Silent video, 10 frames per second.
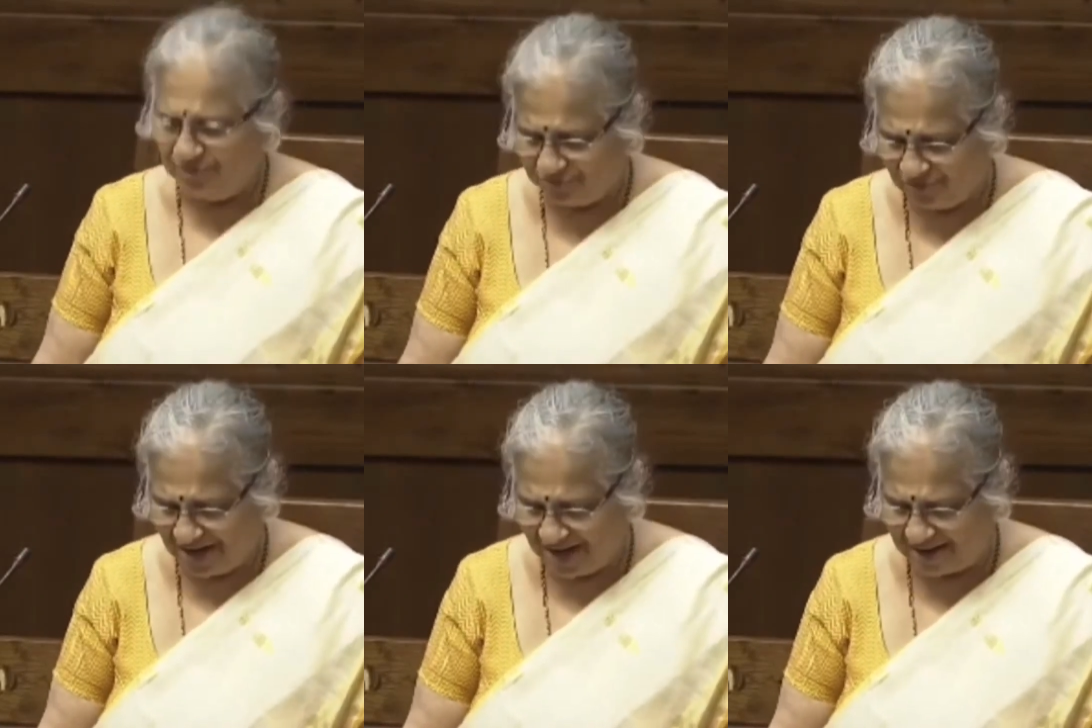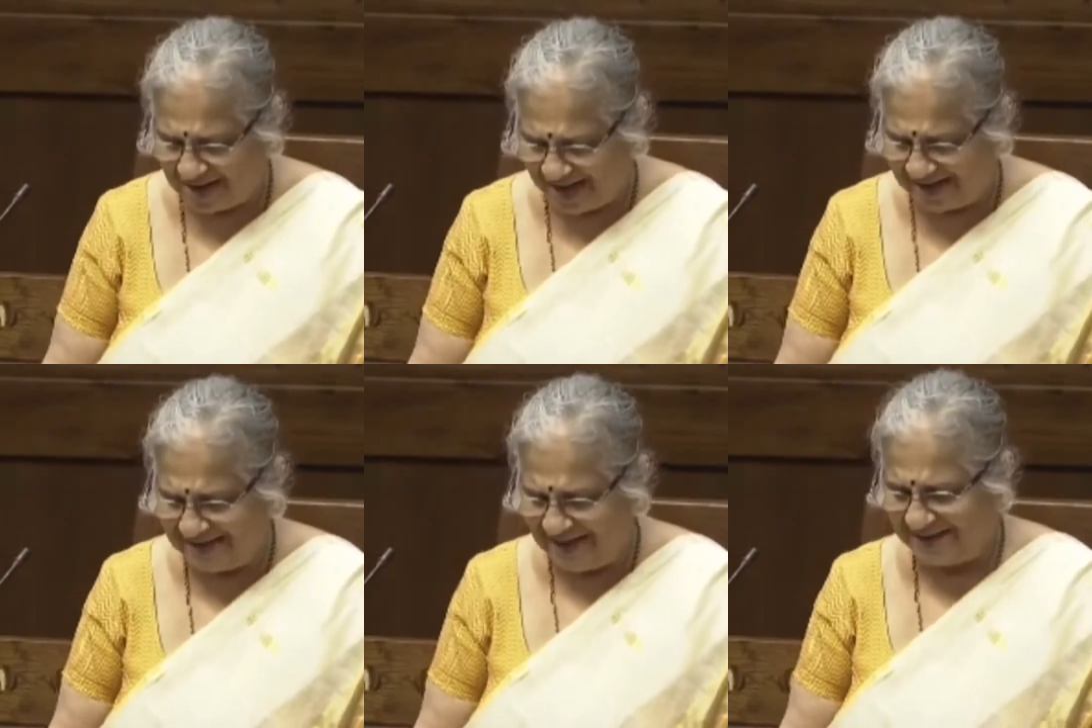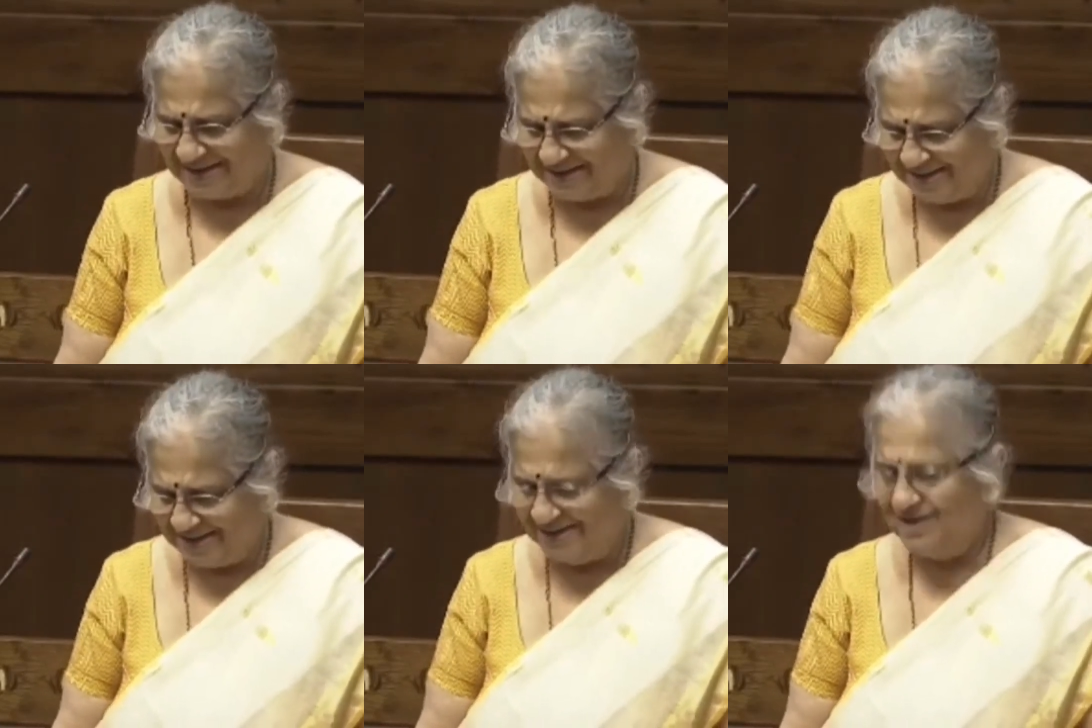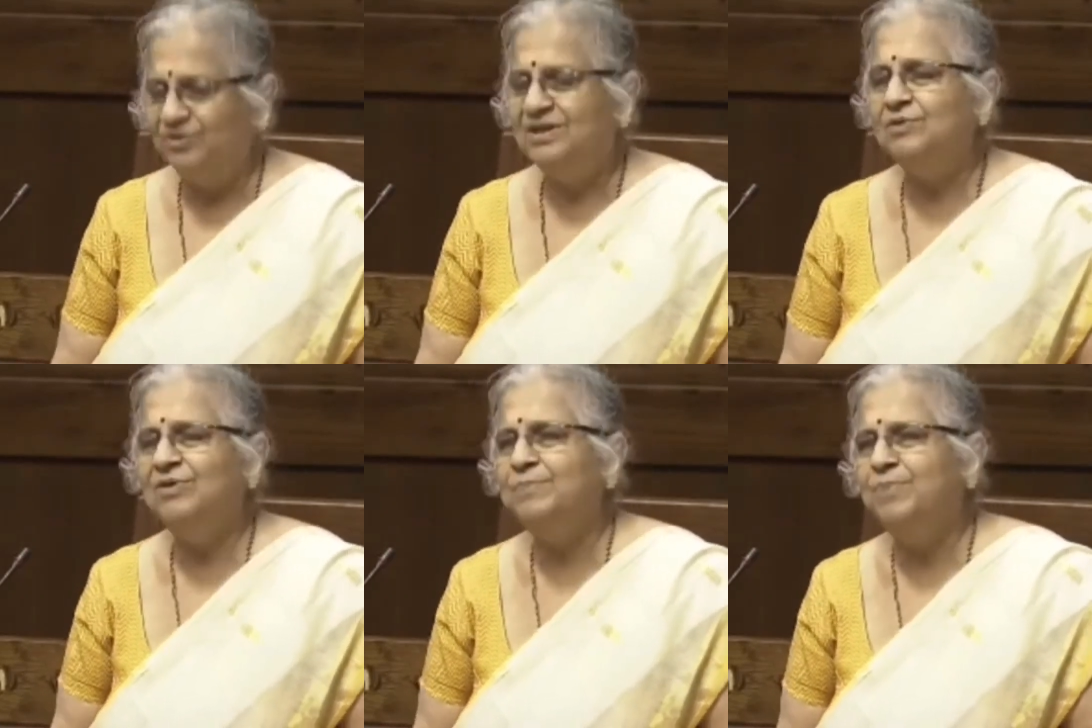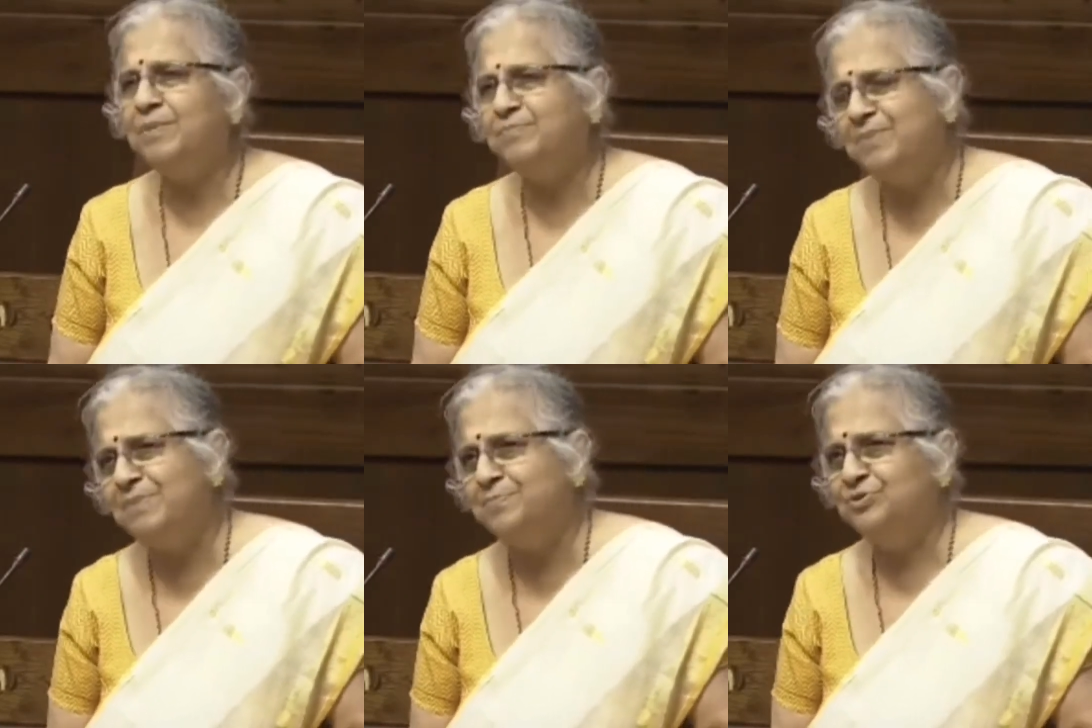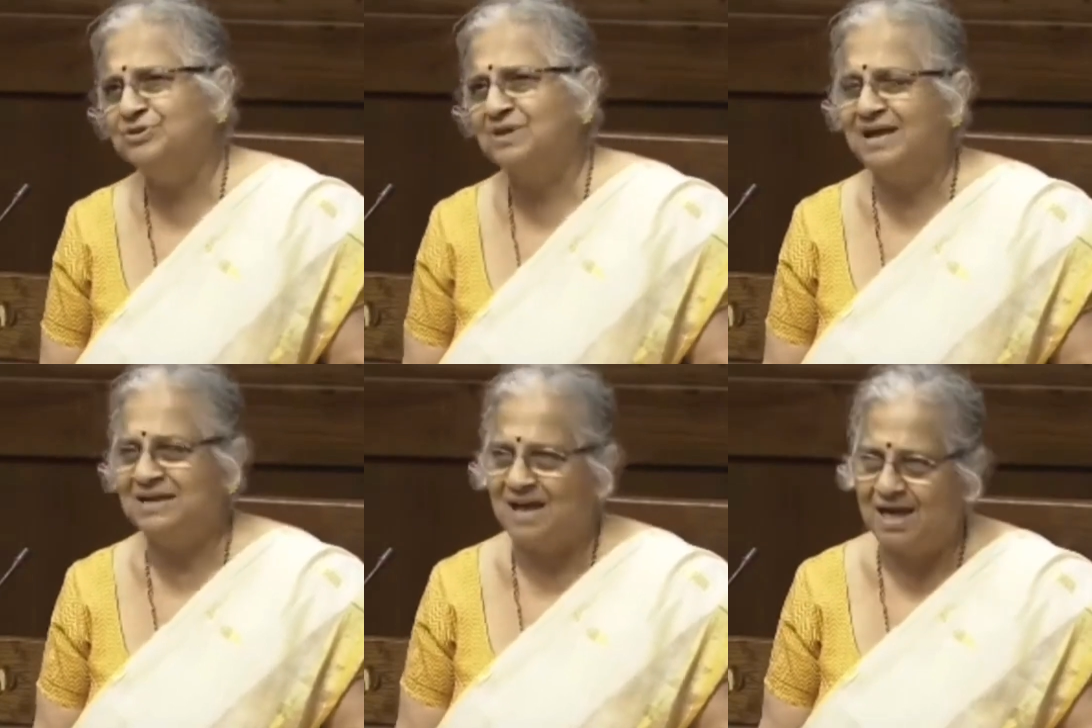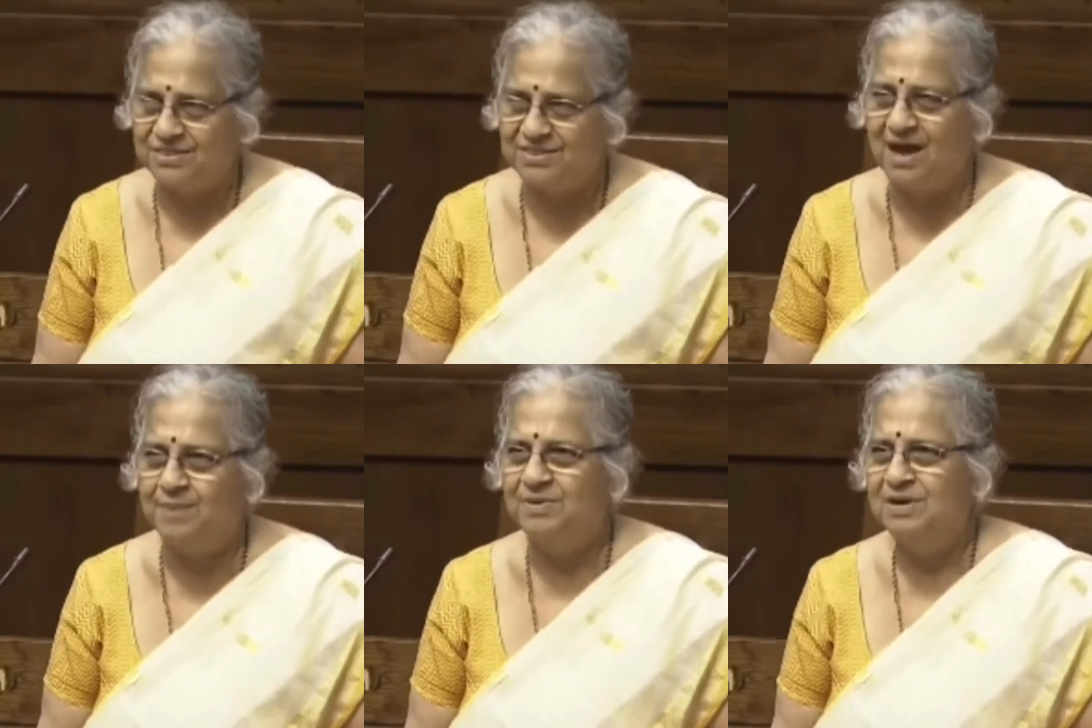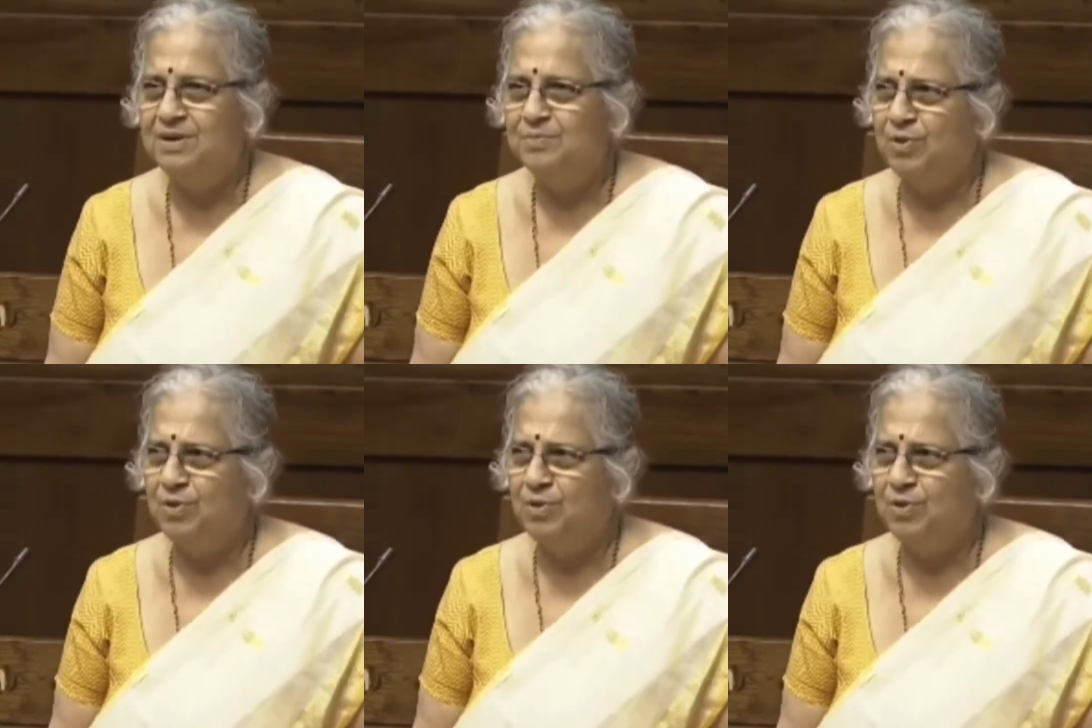beautiful island on the river Brahmaputra in Assam,